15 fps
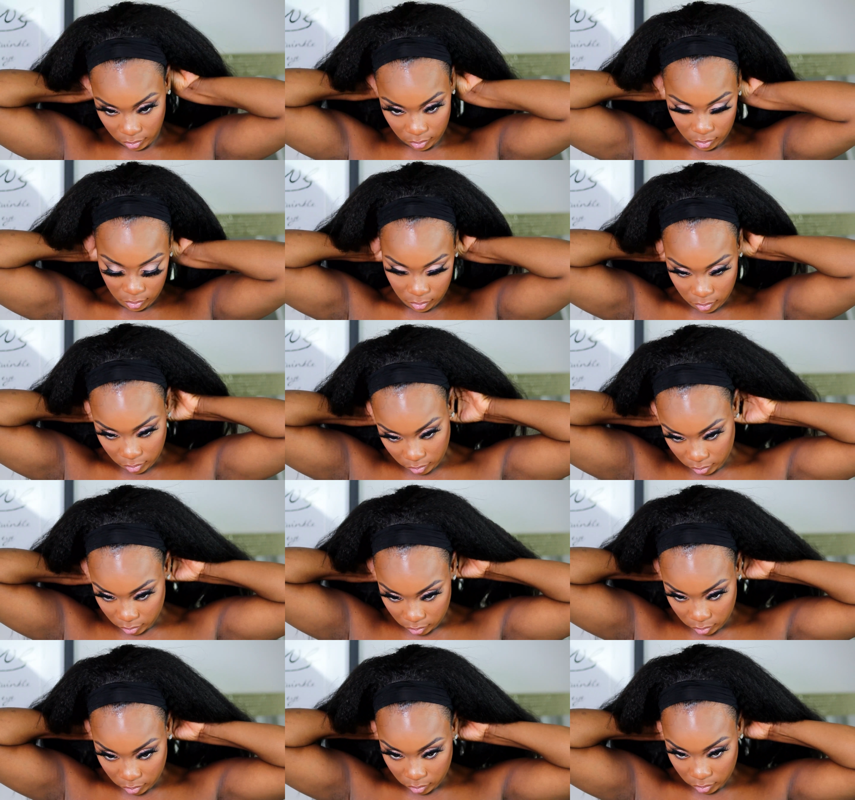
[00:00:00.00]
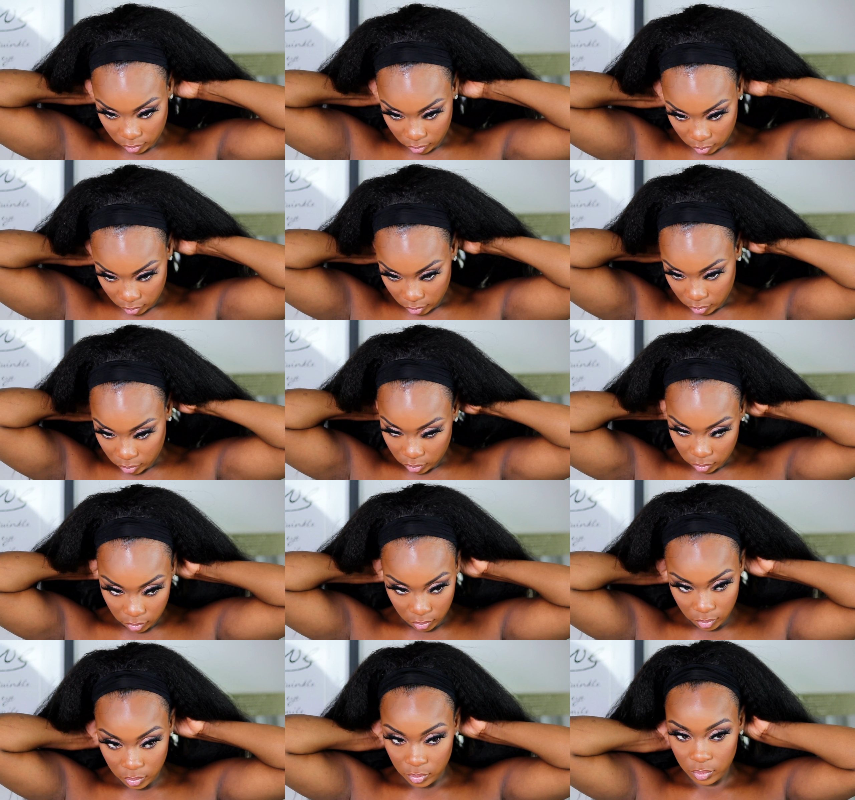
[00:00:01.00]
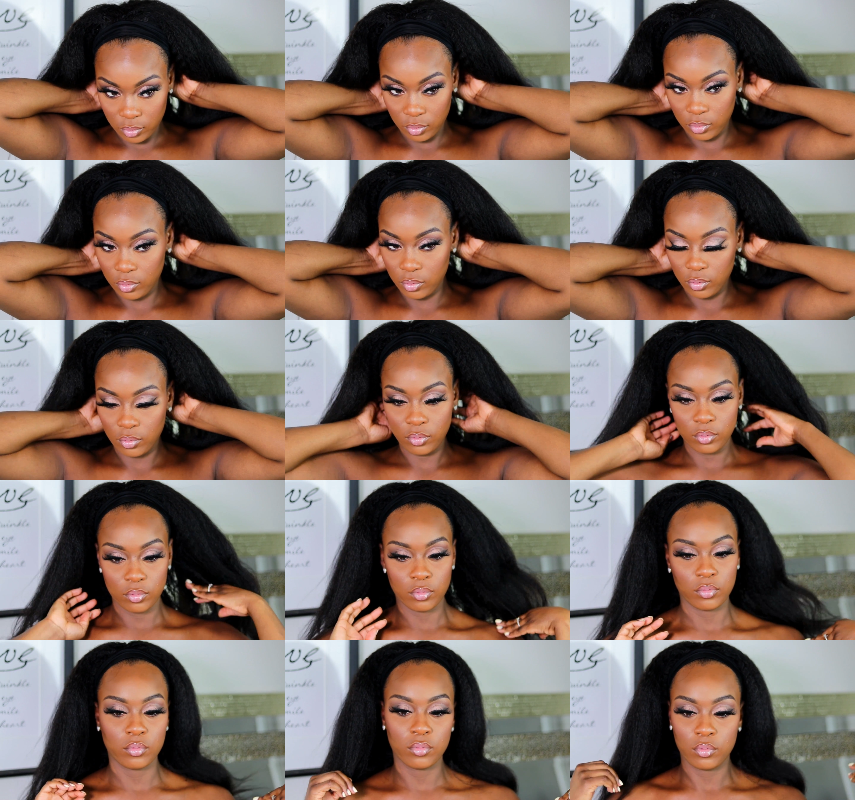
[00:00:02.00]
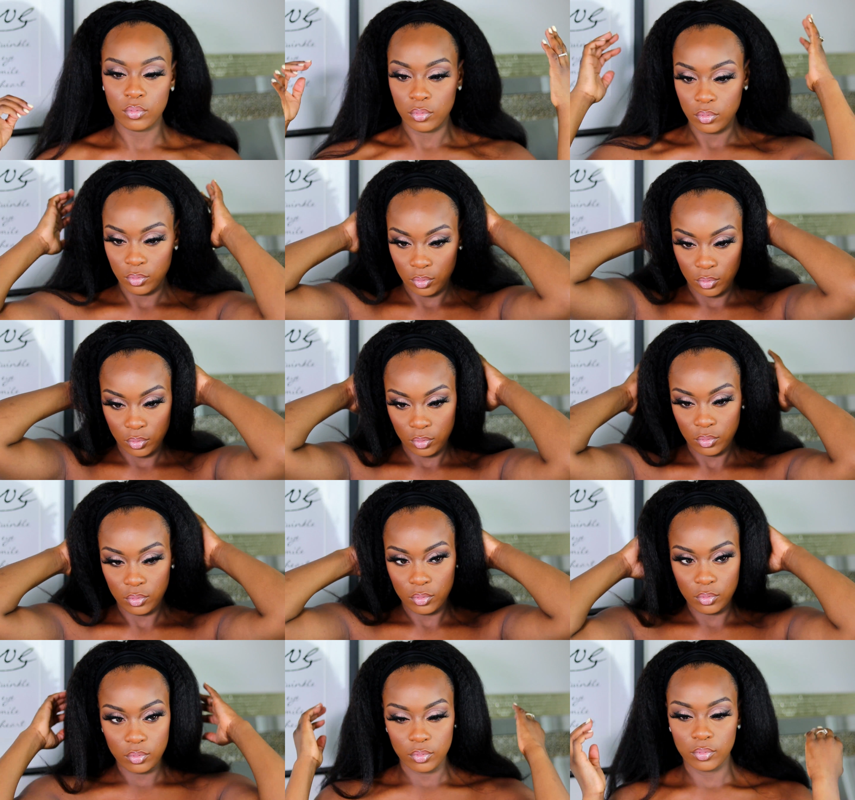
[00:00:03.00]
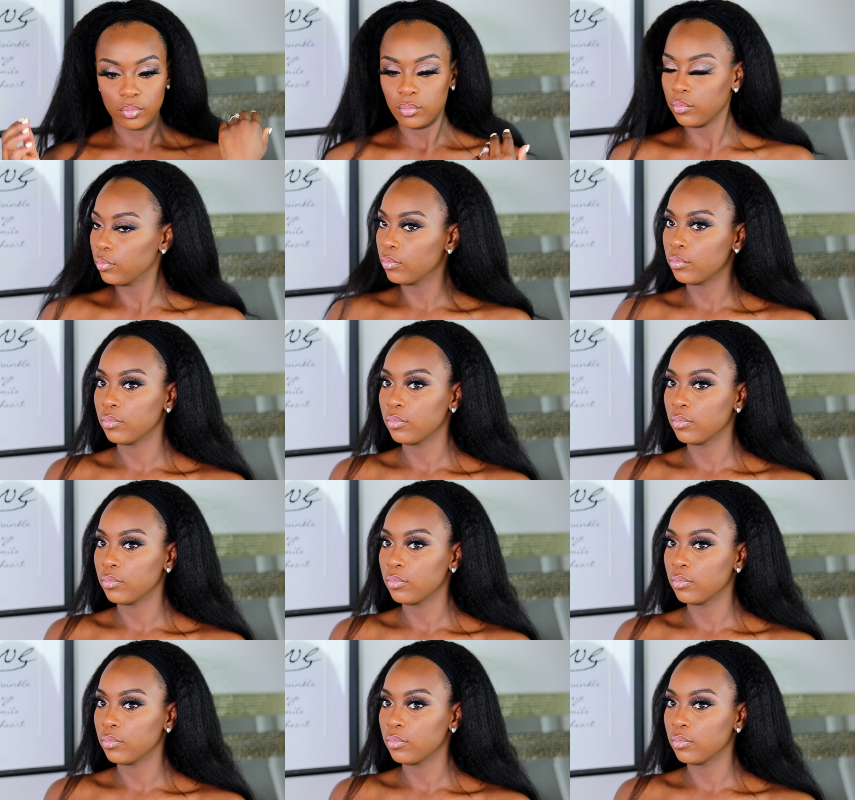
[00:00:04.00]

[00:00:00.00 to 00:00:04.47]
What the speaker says: No one is speaking in this clip.